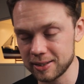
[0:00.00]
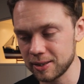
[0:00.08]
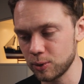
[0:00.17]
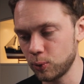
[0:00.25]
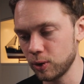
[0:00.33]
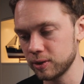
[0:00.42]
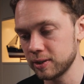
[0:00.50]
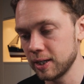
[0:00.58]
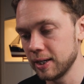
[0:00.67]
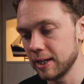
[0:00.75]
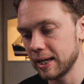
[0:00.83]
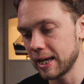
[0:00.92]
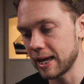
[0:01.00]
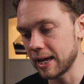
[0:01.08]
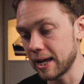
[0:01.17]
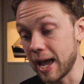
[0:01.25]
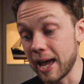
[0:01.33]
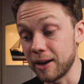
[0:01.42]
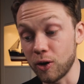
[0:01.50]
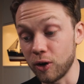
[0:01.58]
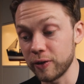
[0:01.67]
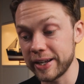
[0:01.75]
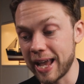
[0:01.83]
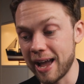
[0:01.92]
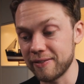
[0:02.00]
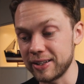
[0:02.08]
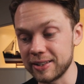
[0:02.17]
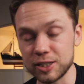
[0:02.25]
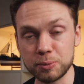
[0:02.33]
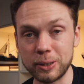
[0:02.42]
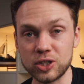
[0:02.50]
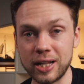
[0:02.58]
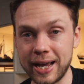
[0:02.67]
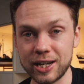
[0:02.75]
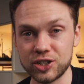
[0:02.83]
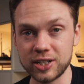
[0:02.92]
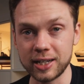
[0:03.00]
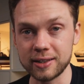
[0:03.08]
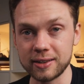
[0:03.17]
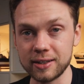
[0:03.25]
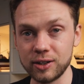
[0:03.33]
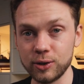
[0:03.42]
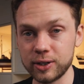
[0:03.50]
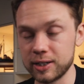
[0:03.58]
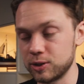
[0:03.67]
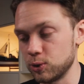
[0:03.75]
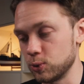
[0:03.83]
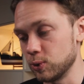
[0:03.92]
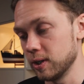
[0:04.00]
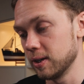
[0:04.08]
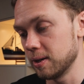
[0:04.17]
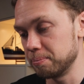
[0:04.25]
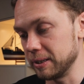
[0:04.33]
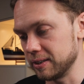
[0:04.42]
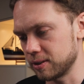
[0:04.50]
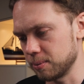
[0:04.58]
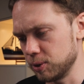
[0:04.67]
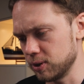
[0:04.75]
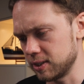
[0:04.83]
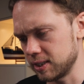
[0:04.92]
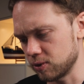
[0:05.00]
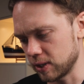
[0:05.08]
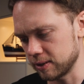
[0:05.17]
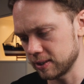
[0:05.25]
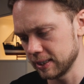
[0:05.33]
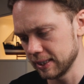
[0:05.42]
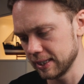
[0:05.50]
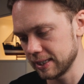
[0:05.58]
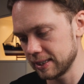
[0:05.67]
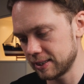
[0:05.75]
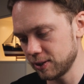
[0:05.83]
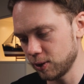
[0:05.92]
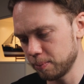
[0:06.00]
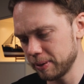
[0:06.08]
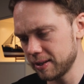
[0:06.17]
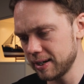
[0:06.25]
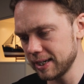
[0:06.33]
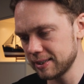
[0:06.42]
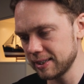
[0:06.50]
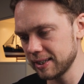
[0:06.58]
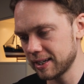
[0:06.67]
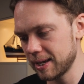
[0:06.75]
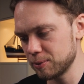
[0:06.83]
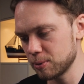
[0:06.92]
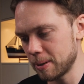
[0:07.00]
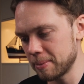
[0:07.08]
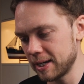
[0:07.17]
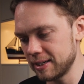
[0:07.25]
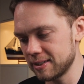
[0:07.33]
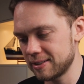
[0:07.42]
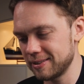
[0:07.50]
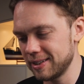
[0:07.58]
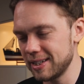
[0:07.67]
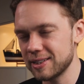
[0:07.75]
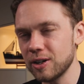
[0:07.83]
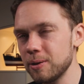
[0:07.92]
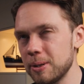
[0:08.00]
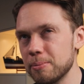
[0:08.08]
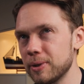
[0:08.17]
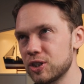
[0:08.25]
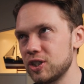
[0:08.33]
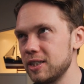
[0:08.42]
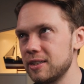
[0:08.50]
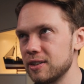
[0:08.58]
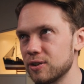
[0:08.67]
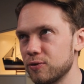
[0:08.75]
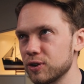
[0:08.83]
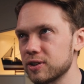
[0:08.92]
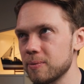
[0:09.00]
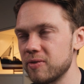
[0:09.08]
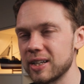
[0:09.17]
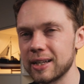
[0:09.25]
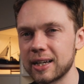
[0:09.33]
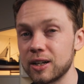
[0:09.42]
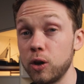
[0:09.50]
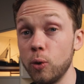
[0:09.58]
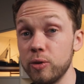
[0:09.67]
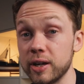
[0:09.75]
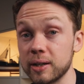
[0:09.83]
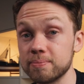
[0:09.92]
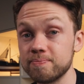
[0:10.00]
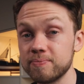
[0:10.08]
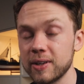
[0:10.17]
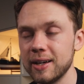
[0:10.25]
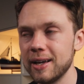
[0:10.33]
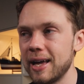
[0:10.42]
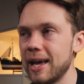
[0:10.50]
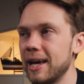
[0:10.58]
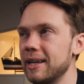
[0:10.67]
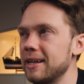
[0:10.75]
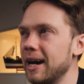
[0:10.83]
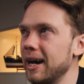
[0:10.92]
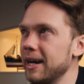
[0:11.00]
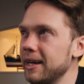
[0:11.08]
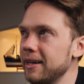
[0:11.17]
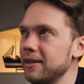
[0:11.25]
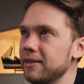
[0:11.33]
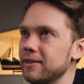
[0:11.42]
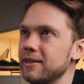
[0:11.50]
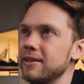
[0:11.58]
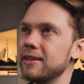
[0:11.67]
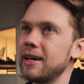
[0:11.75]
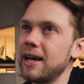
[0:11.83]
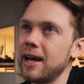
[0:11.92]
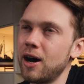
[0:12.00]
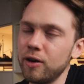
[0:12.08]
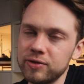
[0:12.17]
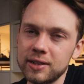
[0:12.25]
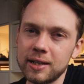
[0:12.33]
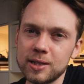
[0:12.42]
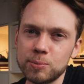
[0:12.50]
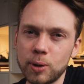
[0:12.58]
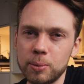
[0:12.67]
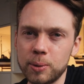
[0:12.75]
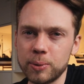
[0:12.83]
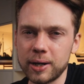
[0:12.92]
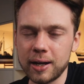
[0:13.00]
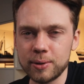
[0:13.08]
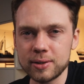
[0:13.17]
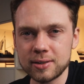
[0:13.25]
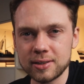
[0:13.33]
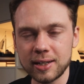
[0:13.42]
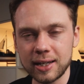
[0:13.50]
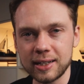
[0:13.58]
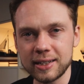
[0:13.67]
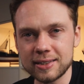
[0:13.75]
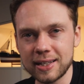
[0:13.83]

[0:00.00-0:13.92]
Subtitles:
in the world and already having this special hashtag that they're looking to build a community around. So, but the next thing that came to my mind is it's going to be much easier for something like clothing. And I often had this problem when I was cycling is